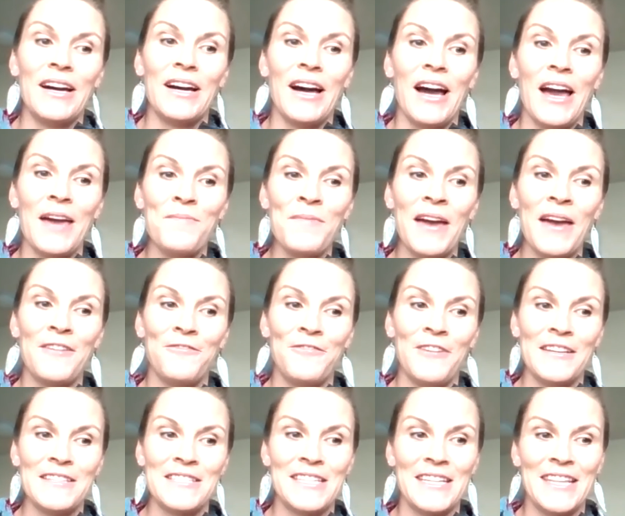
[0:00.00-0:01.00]
I
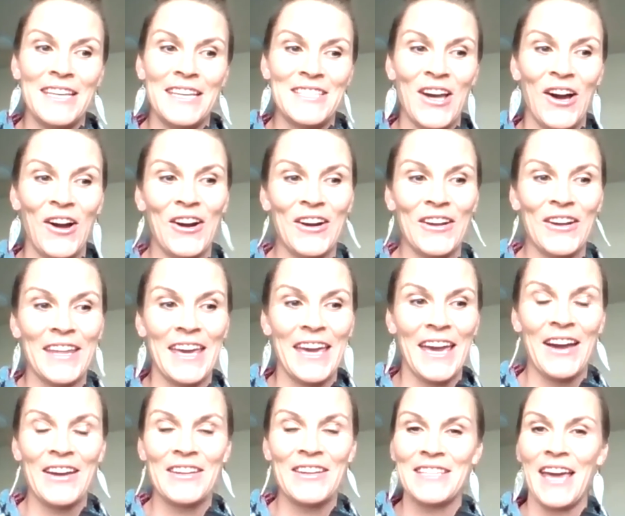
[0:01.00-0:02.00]
manifested this Harley,
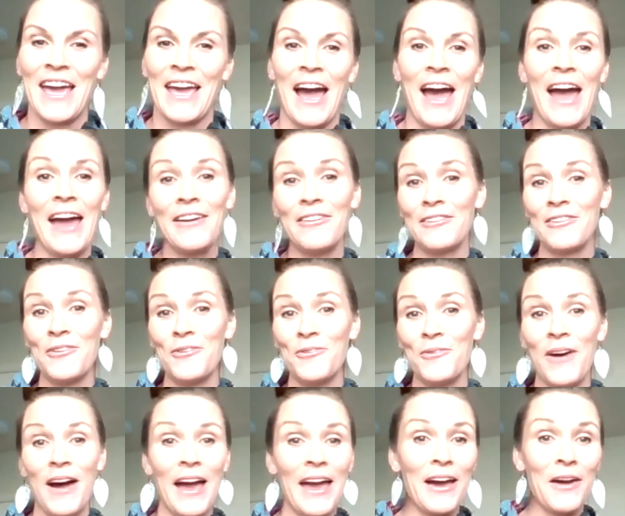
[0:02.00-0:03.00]
I was like, I don't know
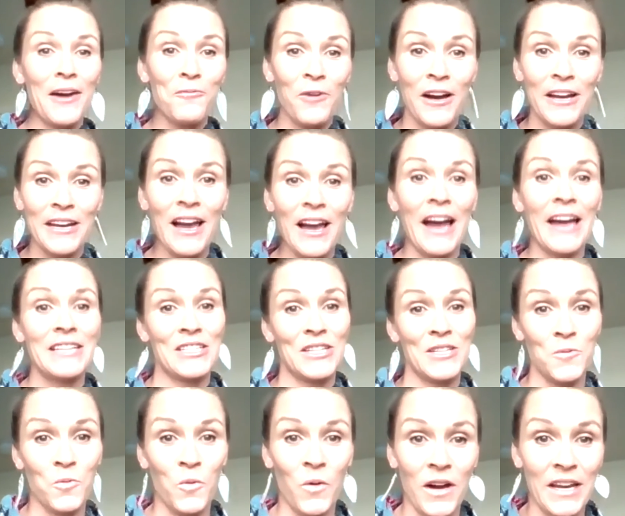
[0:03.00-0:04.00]
why I want it. I
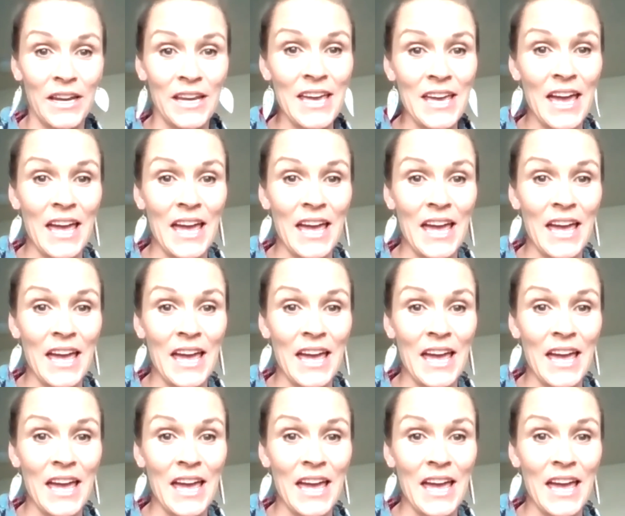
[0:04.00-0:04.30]
just want it.